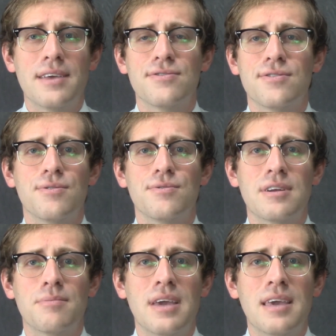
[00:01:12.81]
so
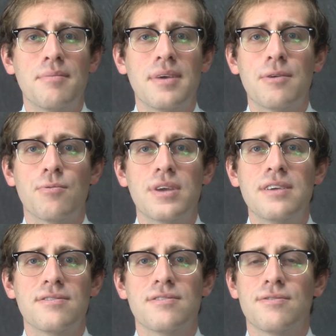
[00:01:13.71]
there may be
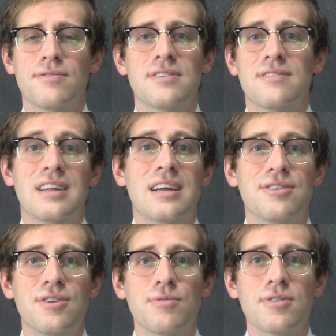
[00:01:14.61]
reasons for this that I
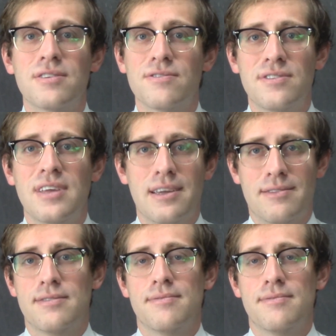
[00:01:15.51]
don't understand.